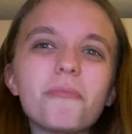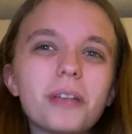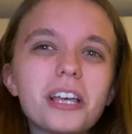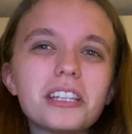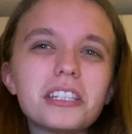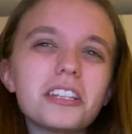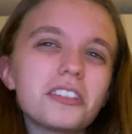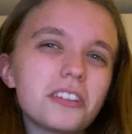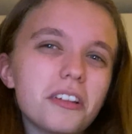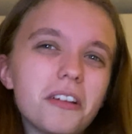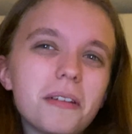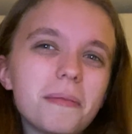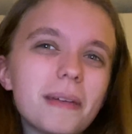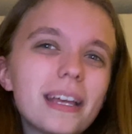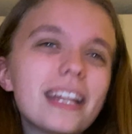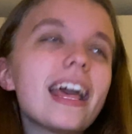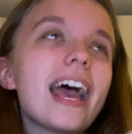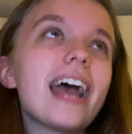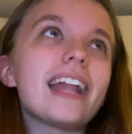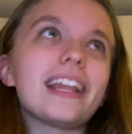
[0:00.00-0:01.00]
places, you know
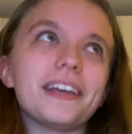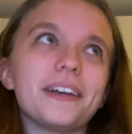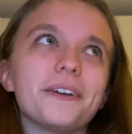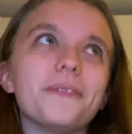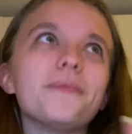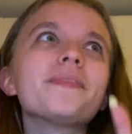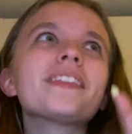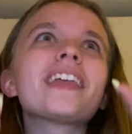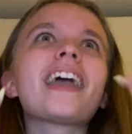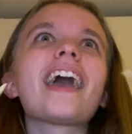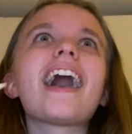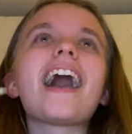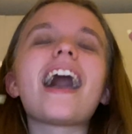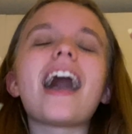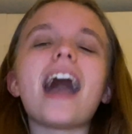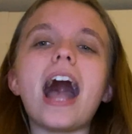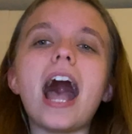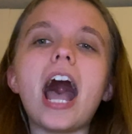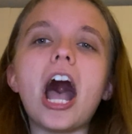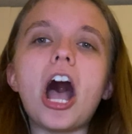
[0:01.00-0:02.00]
what I mean?
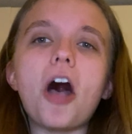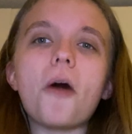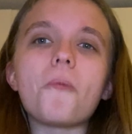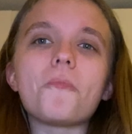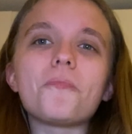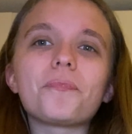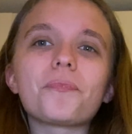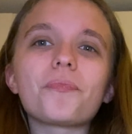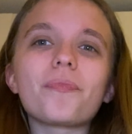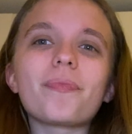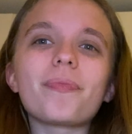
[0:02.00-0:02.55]
Anywho,